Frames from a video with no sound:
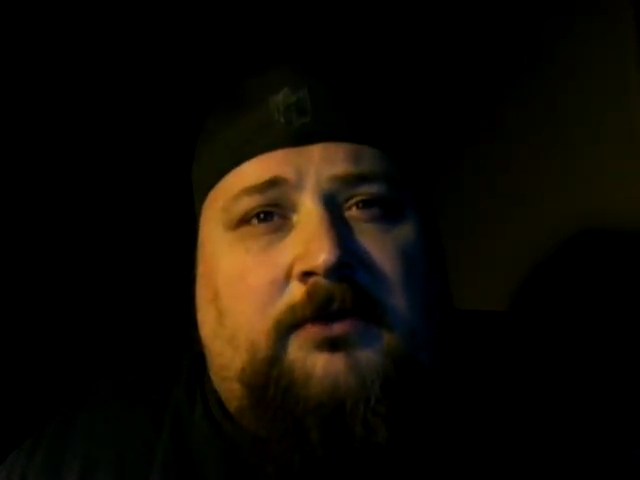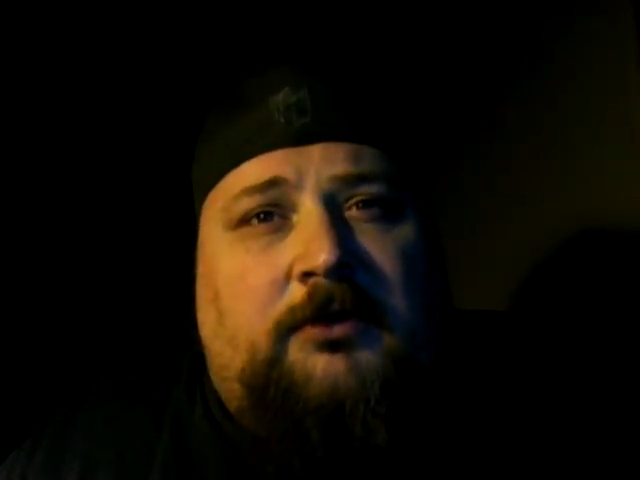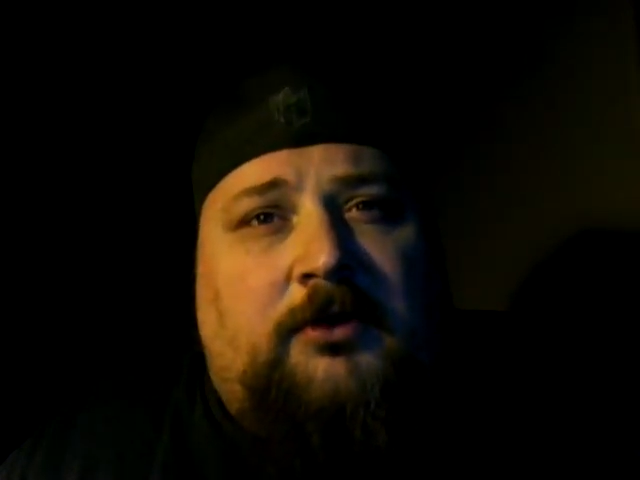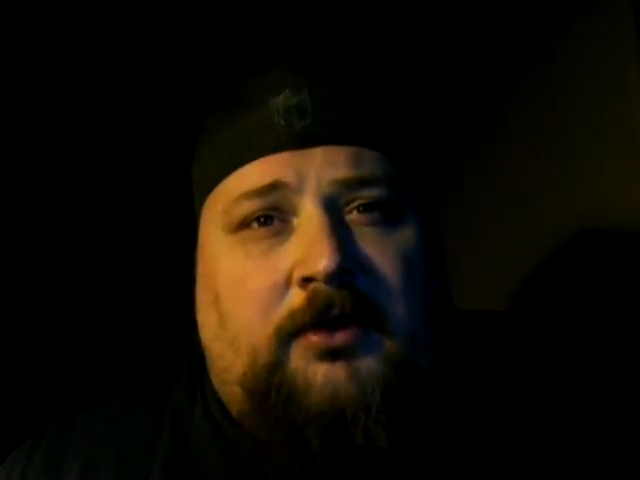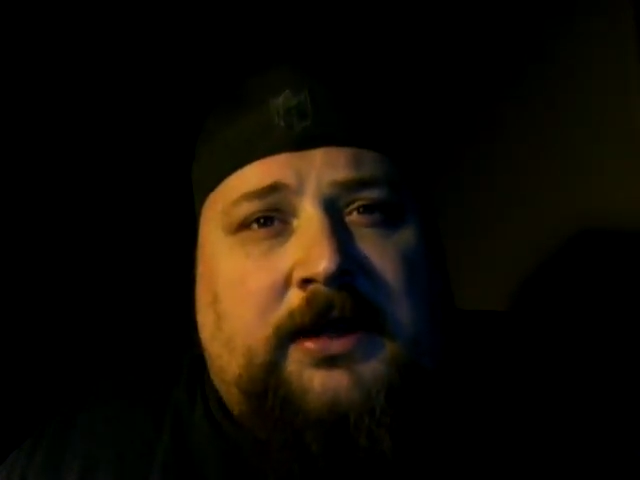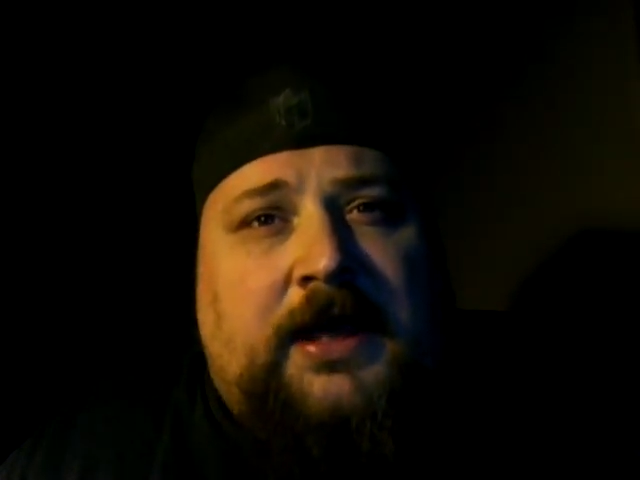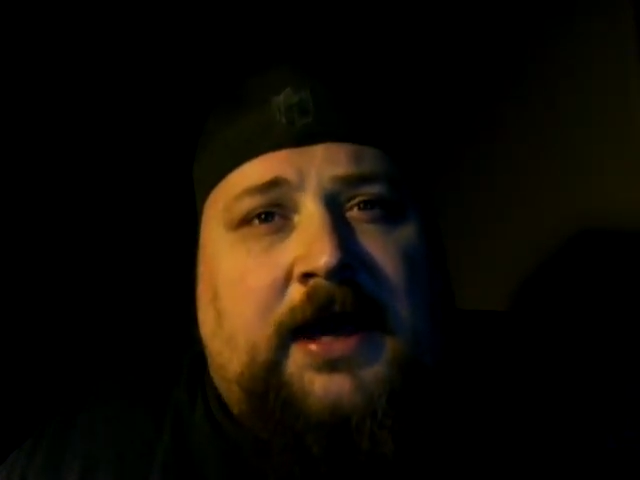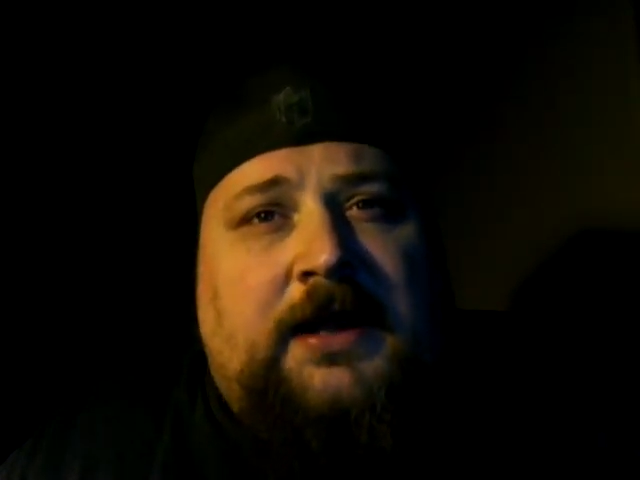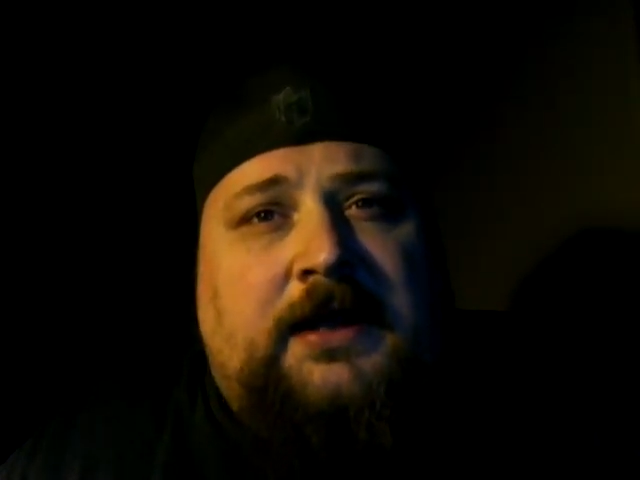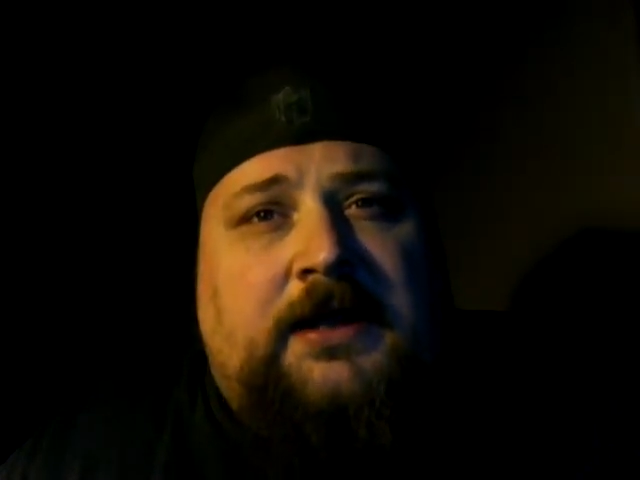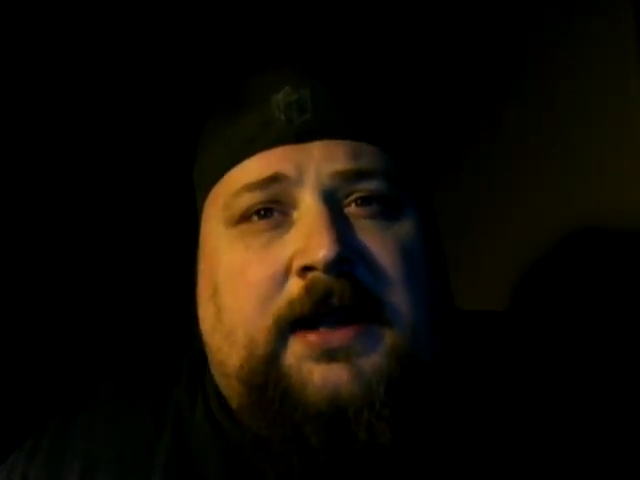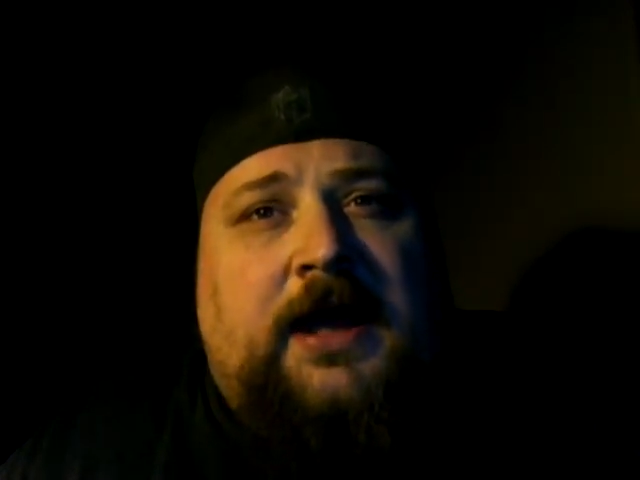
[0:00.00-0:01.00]
look
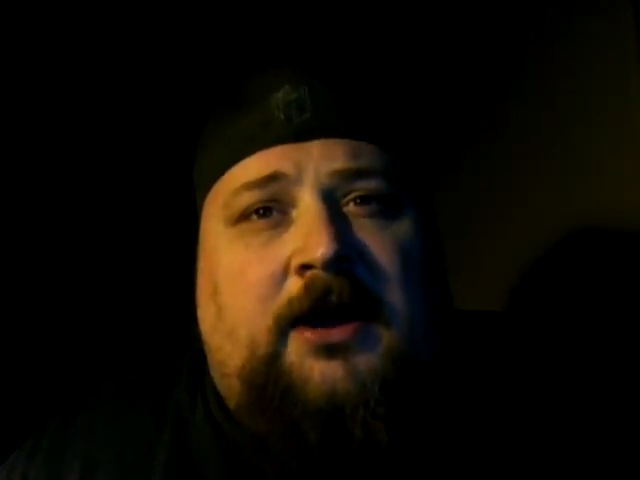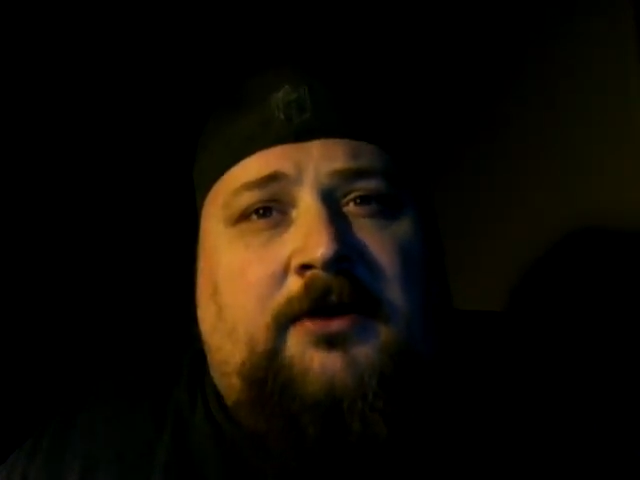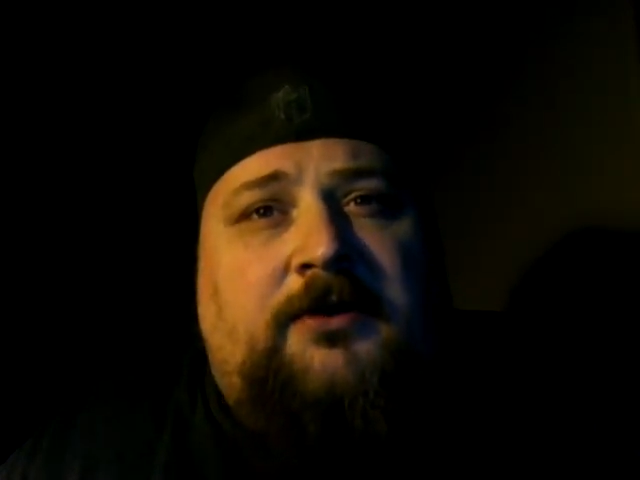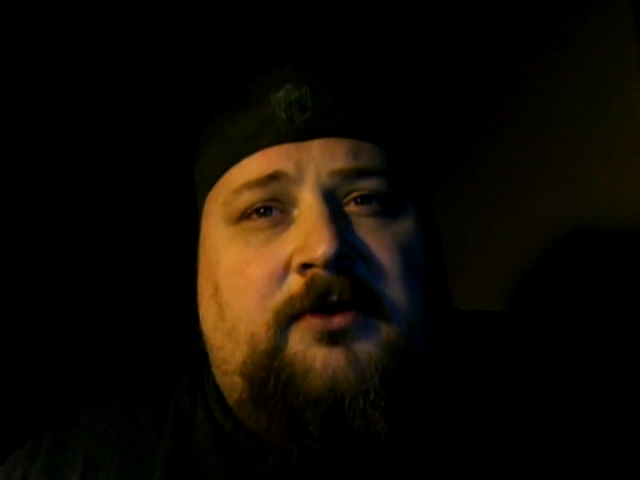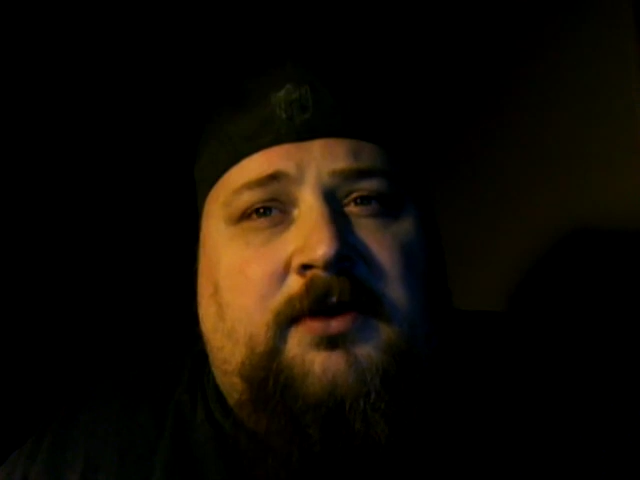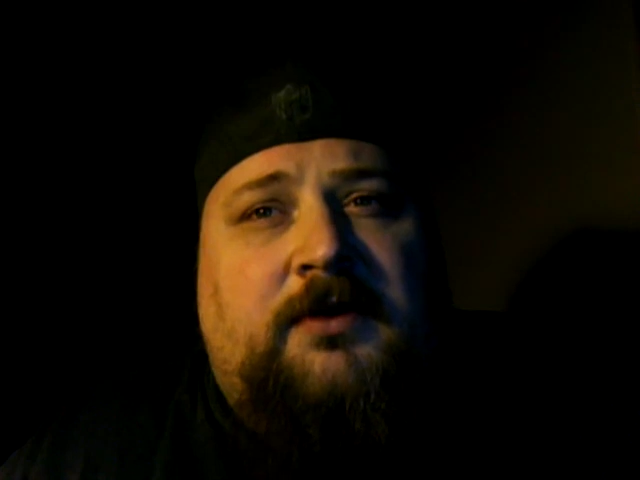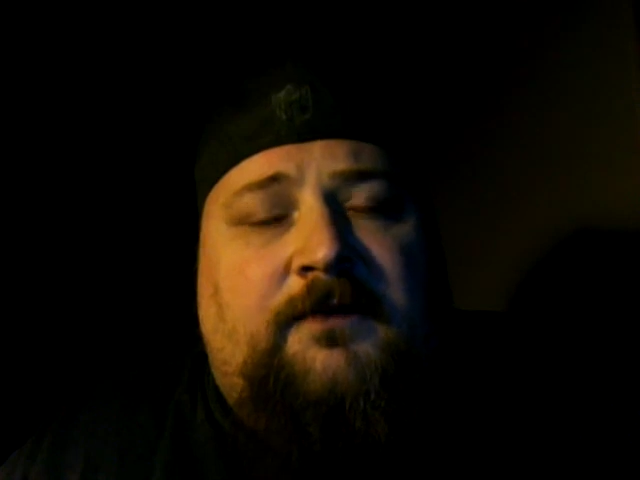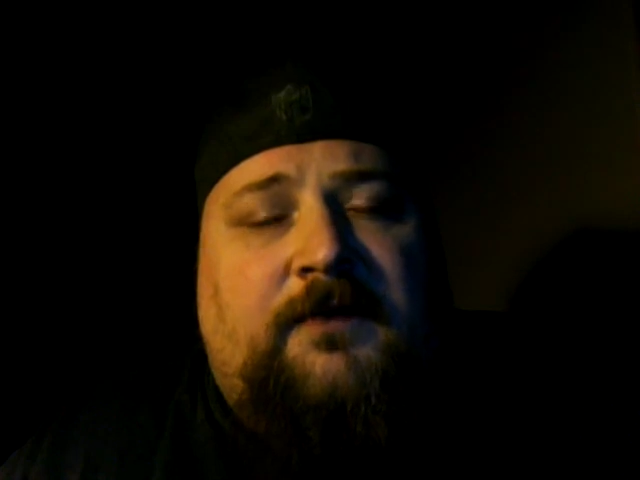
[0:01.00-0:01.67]
at it and how you can